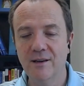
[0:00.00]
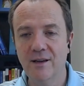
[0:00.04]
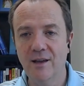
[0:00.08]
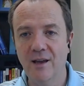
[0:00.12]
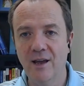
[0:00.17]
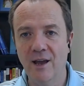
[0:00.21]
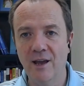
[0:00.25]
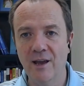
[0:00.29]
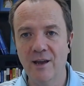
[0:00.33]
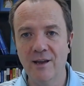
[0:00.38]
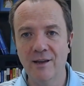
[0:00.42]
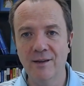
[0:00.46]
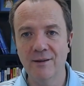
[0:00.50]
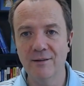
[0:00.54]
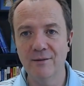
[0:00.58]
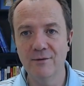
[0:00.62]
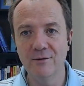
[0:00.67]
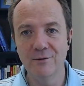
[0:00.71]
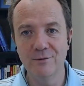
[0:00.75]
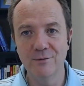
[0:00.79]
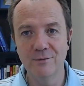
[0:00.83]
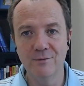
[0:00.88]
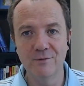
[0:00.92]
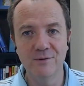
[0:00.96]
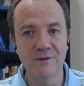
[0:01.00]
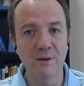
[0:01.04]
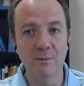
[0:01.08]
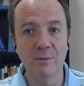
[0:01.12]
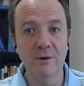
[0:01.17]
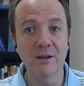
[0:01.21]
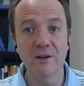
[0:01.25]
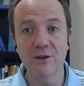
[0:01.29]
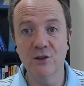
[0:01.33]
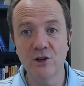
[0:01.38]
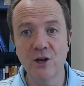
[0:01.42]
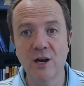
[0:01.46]
a
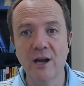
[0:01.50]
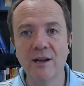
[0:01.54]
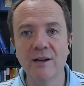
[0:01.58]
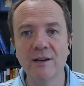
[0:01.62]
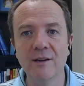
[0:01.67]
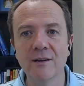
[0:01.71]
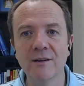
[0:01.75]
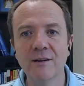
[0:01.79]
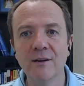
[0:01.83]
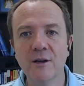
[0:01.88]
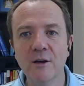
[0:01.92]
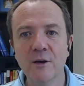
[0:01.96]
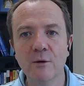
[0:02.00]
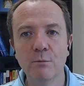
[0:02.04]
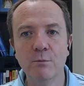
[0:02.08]
somebody in China,